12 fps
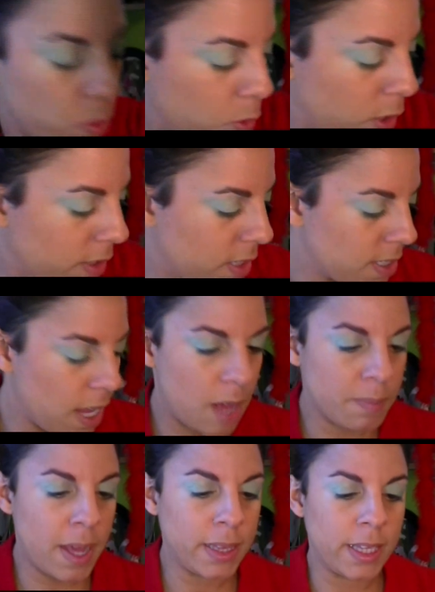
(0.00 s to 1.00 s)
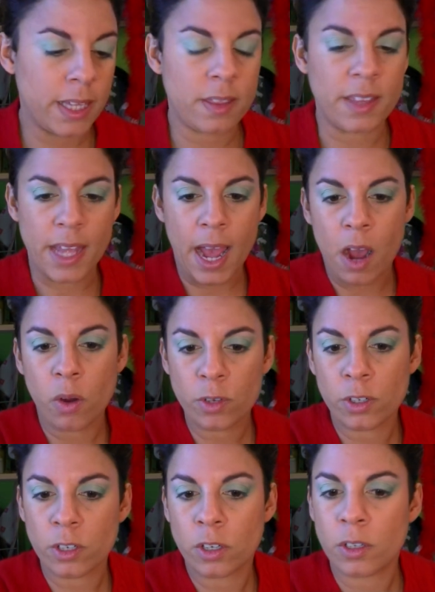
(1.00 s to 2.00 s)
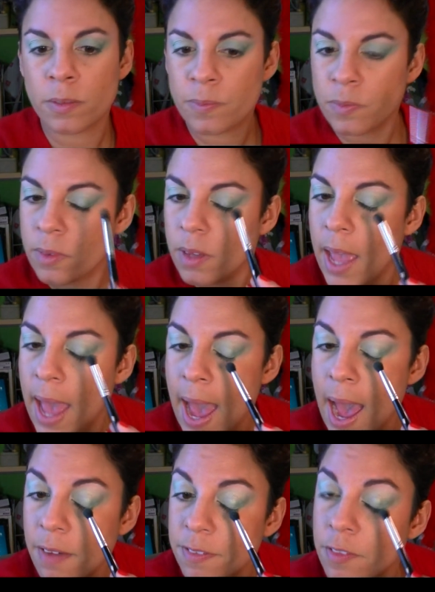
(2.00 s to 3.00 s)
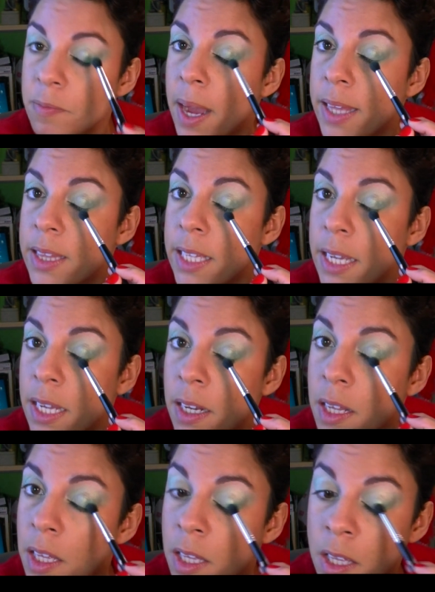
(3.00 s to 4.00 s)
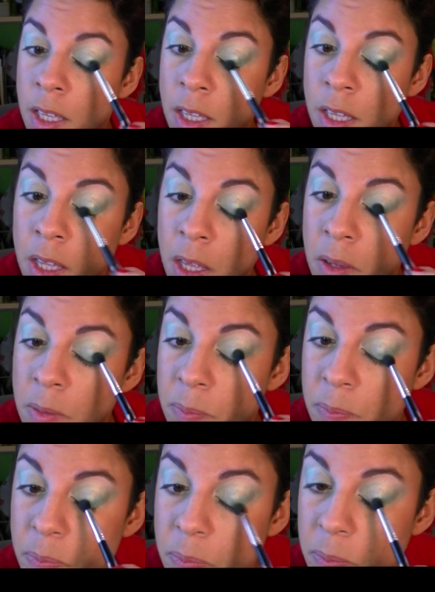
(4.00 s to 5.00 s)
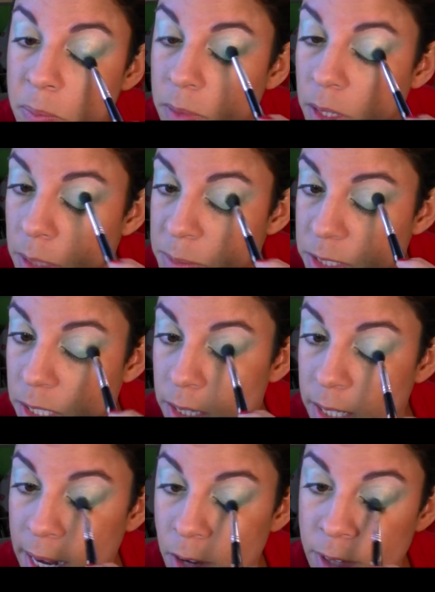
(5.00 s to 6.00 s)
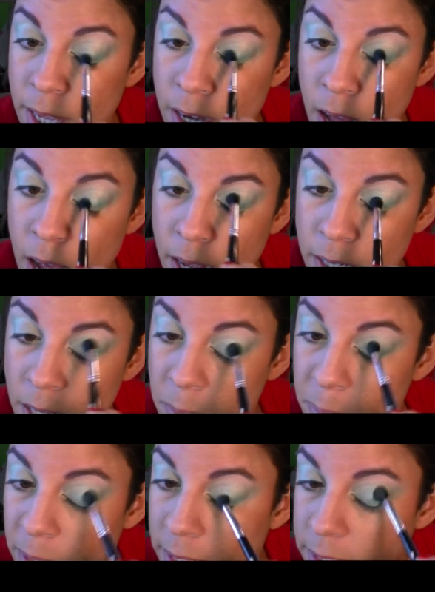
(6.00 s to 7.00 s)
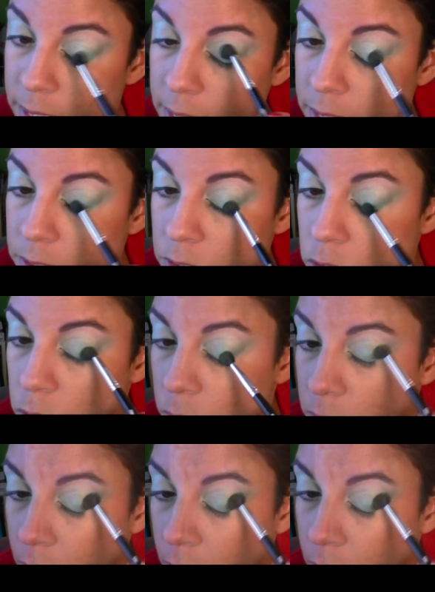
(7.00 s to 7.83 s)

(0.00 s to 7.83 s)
going to work this on my lid, the outer half of my lid. And I'm just going to layer that on and blend it into